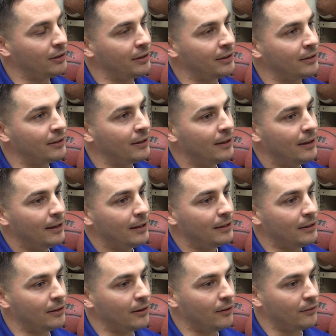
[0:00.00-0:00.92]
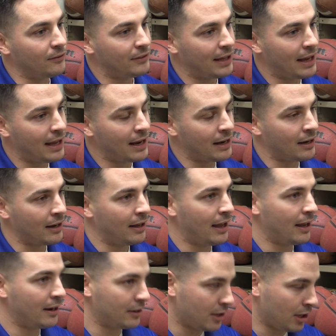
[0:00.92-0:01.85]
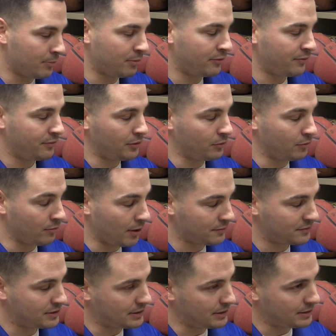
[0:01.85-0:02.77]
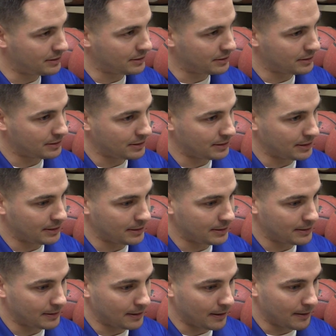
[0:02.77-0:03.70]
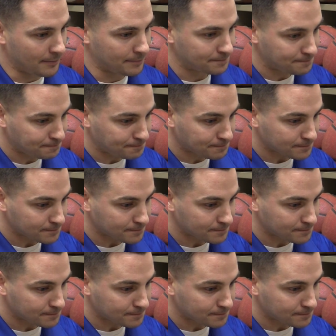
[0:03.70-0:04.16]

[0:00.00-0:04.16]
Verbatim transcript: And, you know, they had had a couple few rough seasons, and um,